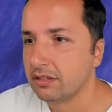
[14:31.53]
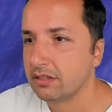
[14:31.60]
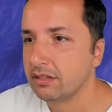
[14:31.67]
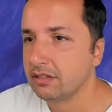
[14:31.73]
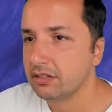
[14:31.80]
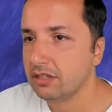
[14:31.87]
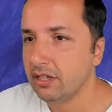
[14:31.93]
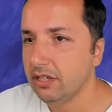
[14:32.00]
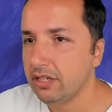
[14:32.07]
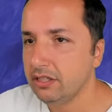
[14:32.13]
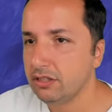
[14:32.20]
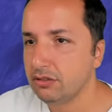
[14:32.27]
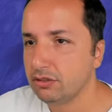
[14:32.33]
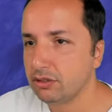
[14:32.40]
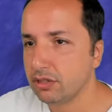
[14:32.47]
It's not easy
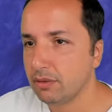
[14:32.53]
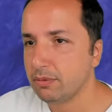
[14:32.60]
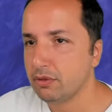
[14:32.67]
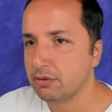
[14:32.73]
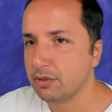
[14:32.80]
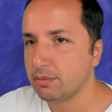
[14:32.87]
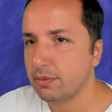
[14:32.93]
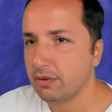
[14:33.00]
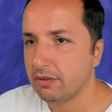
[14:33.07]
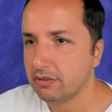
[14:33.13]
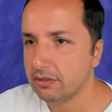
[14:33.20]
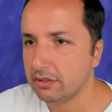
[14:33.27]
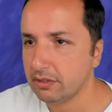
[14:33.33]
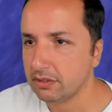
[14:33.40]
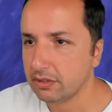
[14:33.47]
to stop those
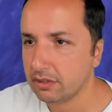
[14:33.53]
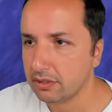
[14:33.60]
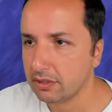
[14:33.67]
pawns.